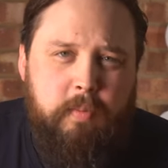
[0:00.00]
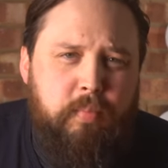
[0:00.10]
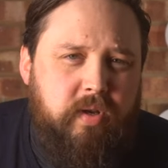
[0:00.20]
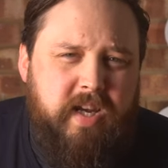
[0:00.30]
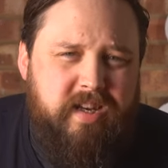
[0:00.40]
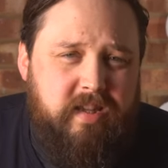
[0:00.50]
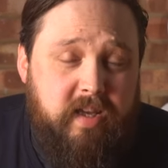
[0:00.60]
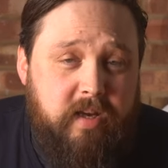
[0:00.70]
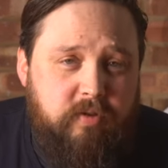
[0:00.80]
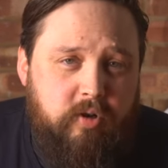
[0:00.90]
putting
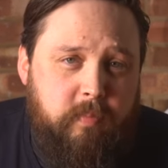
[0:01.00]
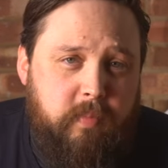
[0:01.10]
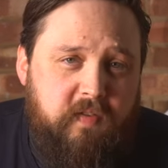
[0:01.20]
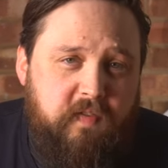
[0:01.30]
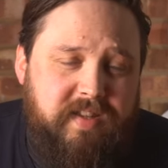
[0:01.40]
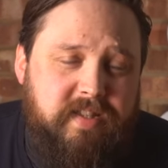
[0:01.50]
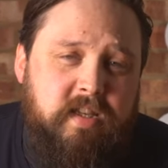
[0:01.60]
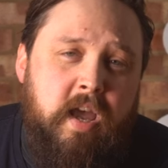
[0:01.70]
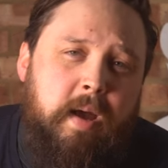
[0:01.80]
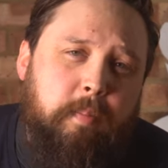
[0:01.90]
anything else on my
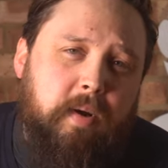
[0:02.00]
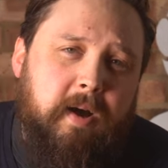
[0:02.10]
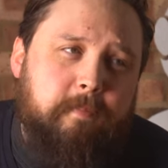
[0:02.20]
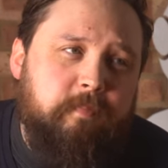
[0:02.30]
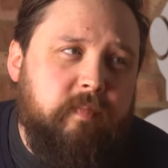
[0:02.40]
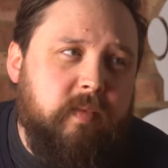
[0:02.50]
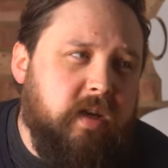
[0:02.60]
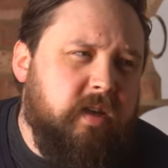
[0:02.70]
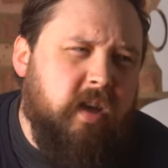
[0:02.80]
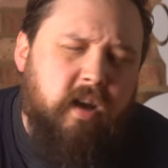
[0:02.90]
fins. But
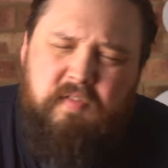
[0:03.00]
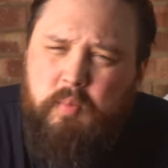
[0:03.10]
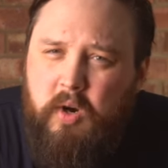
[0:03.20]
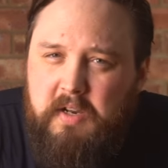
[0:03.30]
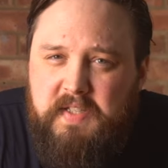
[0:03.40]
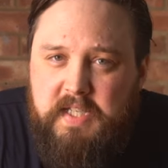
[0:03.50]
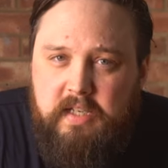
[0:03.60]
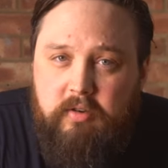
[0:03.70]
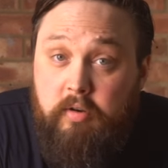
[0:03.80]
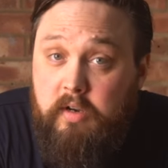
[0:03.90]
yeah, from what I've
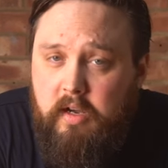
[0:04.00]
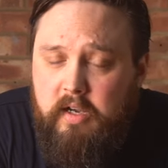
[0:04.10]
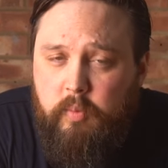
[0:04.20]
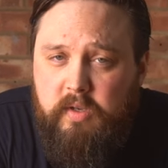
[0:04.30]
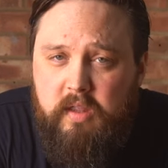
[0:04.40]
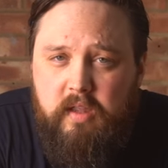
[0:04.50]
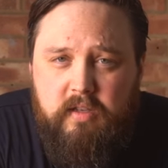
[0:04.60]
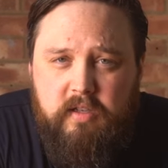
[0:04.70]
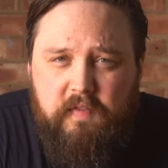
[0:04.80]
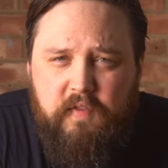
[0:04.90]
seen online with
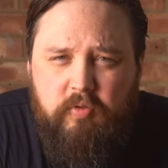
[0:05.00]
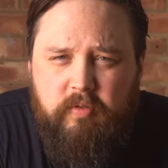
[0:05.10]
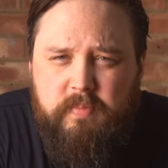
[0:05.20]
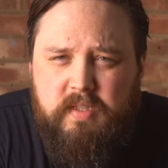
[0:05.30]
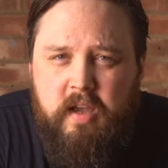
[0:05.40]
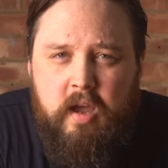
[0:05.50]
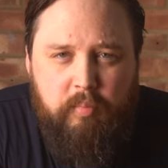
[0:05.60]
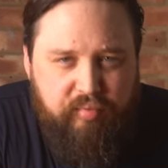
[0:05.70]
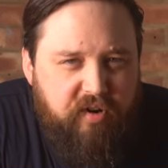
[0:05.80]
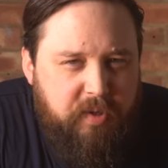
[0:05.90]
sort of forums,
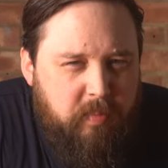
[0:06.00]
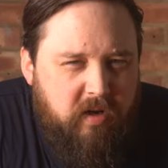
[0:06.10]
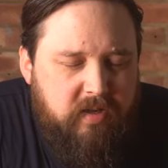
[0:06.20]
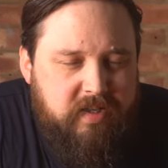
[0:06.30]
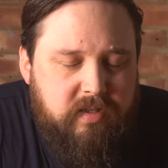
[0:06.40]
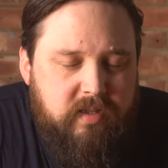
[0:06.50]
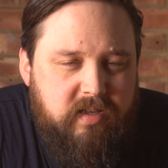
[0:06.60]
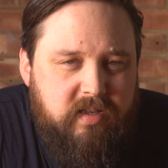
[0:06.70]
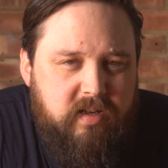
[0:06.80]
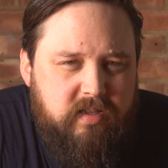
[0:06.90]
Bright Mark is
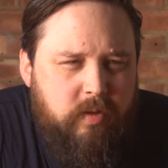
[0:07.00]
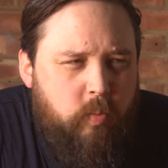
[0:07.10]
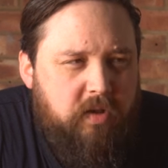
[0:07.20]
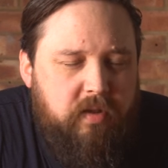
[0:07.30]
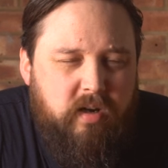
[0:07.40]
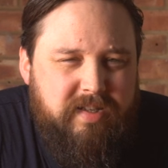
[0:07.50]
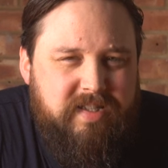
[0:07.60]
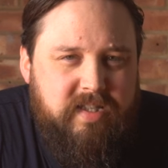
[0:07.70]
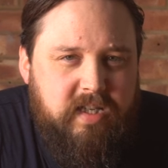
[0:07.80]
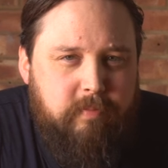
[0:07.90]
the one that I
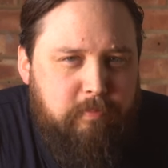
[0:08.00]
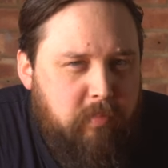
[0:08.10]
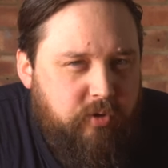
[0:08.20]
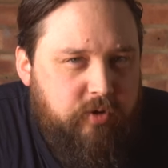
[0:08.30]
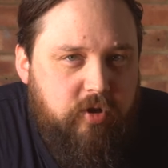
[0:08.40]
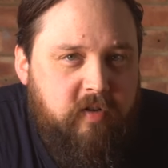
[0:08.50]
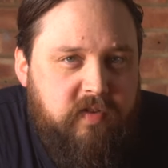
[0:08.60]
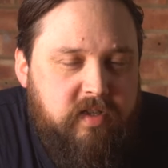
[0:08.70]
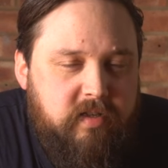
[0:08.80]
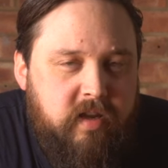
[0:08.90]
see most
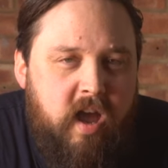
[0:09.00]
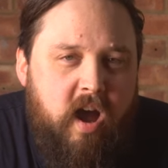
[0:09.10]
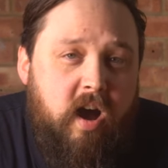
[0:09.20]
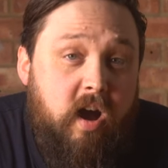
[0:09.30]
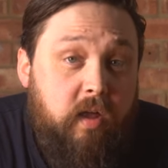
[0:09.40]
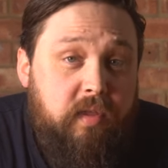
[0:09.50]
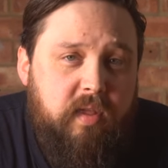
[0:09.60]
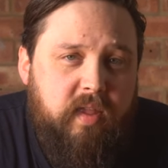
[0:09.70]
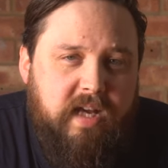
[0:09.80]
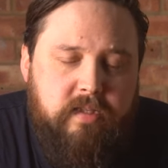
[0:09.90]
often. Other
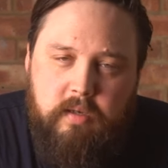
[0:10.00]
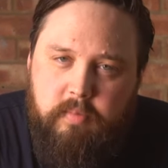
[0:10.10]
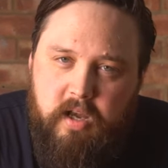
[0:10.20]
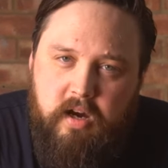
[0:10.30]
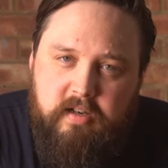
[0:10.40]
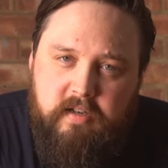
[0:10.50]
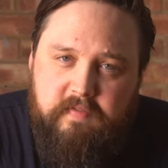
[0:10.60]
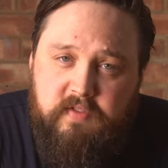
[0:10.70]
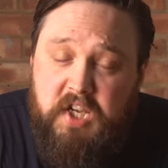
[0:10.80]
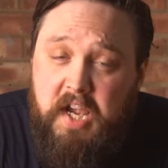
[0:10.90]
than that, some kind
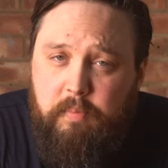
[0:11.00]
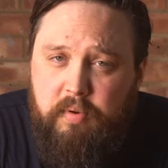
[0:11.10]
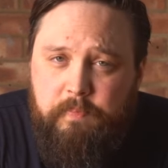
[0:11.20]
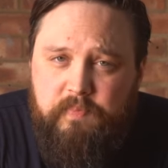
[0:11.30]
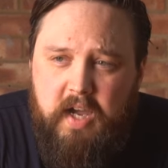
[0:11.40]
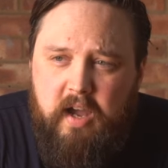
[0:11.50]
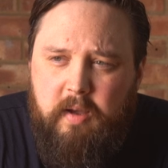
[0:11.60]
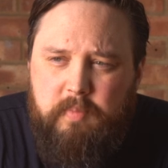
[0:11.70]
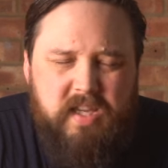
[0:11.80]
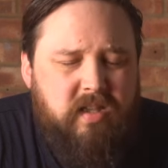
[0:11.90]
of tape,
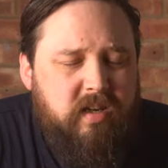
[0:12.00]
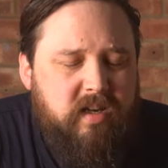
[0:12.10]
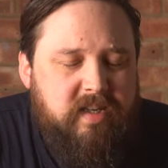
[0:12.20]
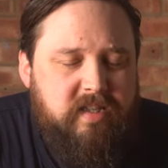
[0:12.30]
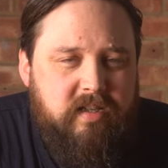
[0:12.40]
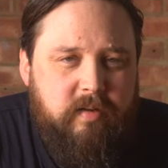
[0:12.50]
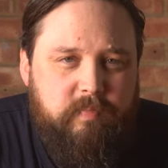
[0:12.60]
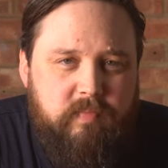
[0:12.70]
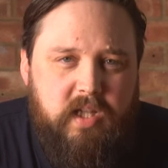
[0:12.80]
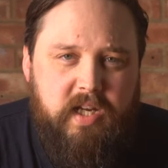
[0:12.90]
even like
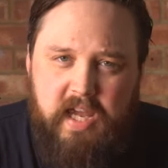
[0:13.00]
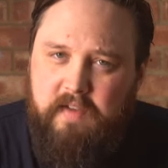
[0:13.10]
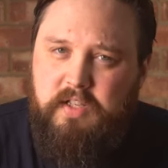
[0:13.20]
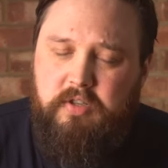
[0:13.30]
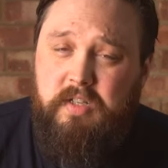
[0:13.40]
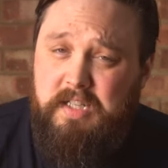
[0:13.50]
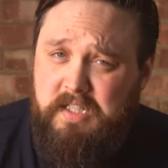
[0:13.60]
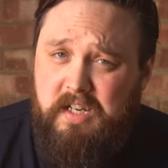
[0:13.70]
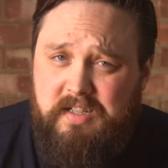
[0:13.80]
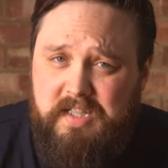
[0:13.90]
some like heavy duty
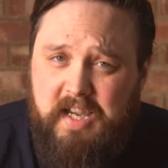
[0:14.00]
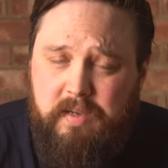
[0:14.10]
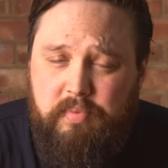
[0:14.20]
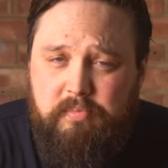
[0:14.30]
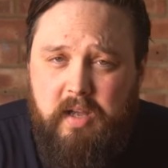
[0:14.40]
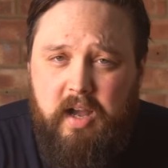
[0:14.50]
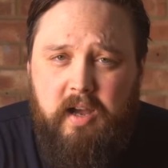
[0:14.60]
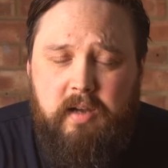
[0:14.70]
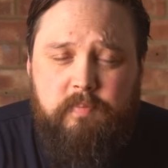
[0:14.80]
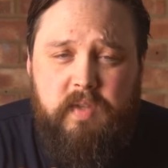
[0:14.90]
duct tape,
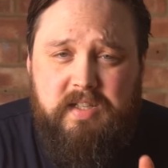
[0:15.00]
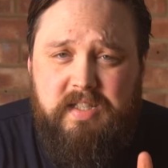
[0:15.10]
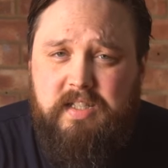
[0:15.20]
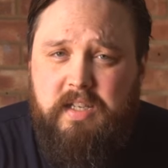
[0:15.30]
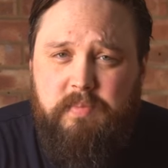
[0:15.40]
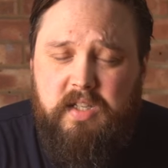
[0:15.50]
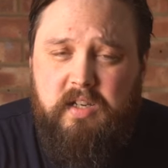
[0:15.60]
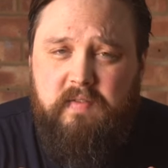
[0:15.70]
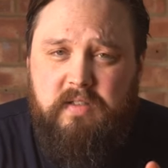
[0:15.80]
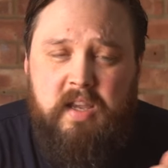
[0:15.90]
I see some
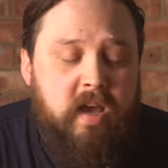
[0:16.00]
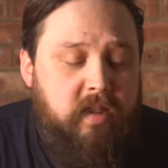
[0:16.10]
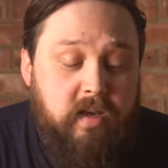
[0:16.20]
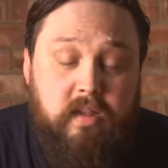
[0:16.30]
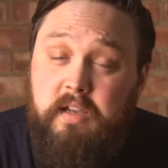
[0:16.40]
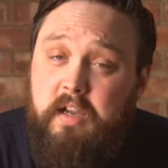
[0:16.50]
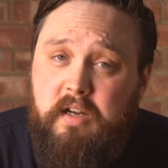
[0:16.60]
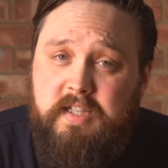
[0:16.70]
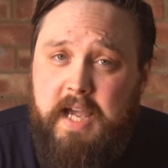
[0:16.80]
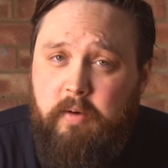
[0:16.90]
divers, they either
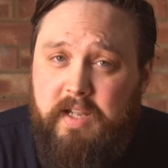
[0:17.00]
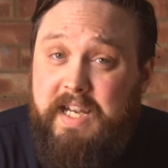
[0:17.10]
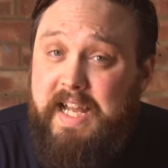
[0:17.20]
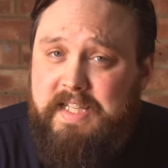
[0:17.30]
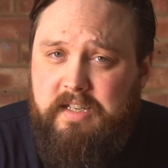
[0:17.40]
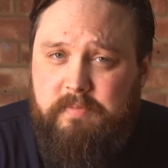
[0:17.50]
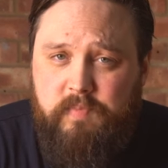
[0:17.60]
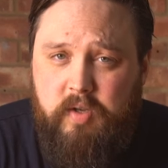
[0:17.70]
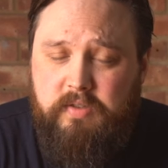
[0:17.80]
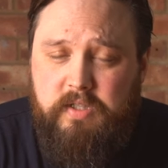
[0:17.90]
cut out a letter
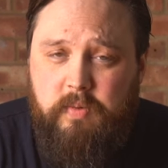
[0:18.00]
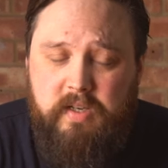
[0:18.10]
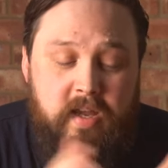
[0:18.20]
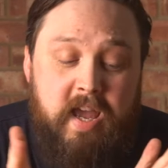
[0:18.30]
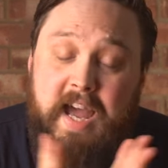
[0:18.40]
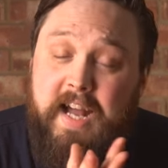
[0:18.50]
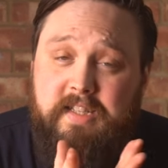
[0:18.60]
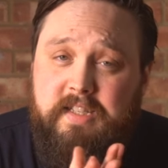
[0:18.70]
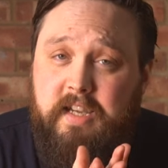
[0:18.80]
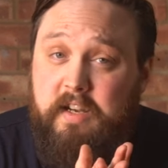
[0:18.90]
onto it
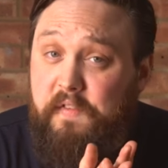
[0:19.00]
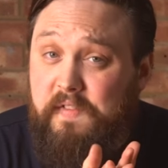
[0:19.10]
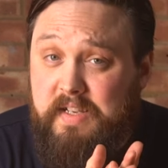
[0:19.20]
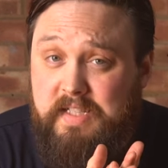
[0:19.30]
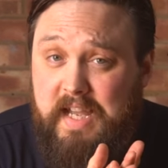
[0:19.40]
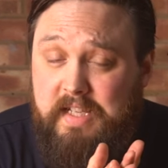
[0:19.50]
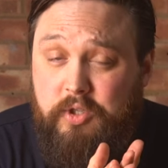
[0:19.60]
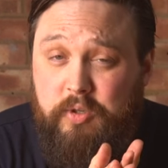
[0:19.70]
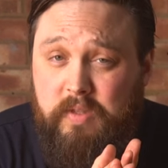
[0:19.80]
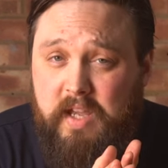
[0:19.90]
and affix that
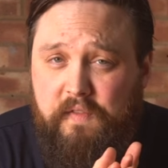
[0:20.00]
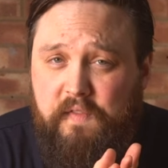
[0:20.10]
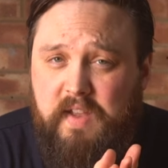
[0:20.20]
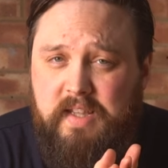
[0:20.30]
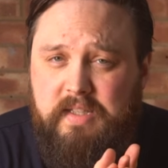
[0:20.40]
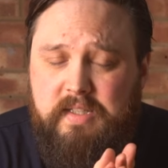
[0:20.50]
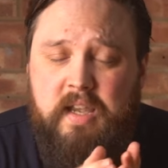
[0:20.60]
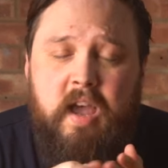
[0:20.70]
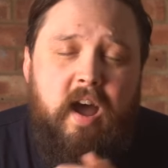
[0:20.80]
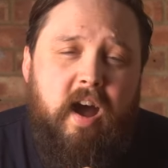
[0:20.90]
to their fins.
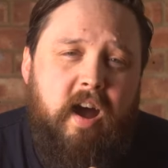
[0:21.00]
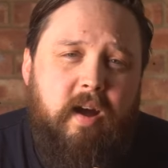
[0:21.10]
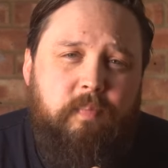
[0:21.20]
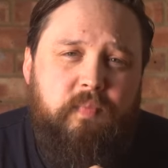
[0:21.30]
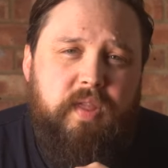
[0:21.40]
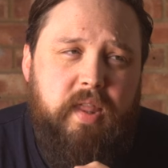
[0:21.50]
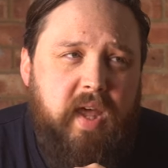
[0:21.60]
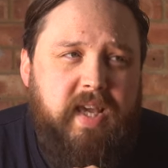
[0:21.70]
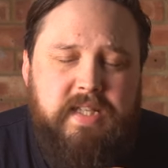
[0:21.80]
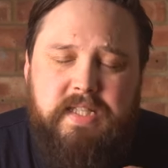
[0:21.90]

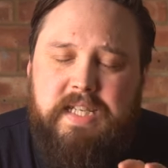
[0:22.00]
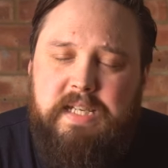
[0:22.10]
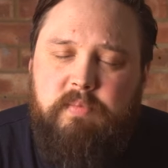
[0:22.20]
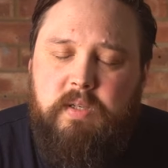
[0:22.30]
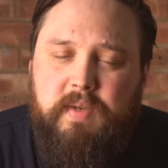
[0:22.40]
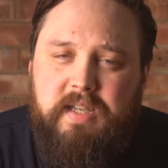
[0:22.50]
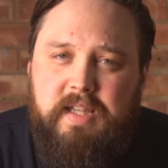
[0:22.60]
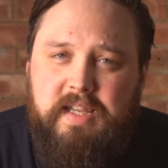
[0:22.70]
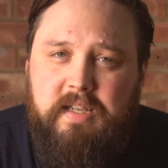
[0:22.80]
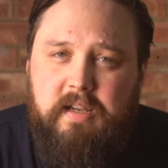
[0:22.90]
They seem to be
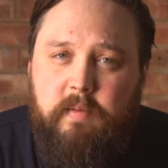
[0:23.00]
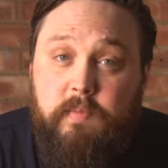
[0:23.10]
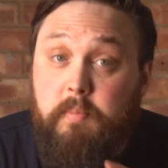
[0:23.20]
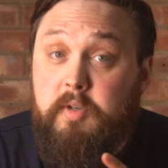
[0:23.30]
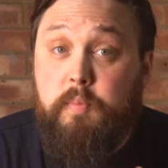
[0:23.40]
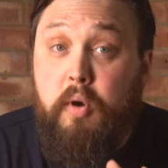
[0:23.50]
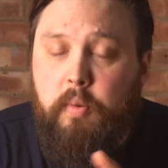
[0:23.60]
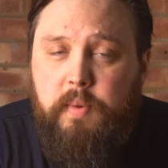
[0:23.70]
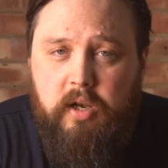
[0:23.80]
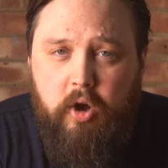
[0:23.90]
the most
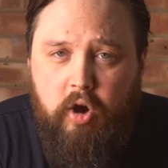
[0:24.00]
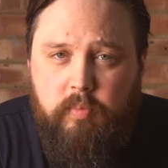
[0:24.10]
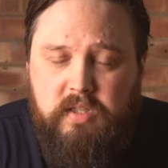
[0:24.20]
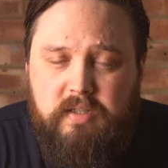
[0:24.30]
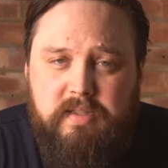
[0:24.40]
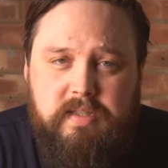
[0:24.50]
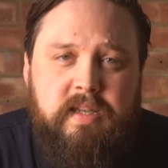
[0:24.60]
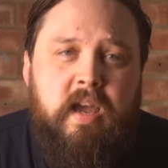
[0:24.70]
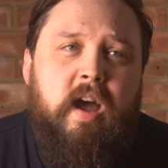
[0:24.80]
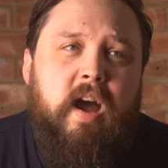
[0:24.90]
popular options,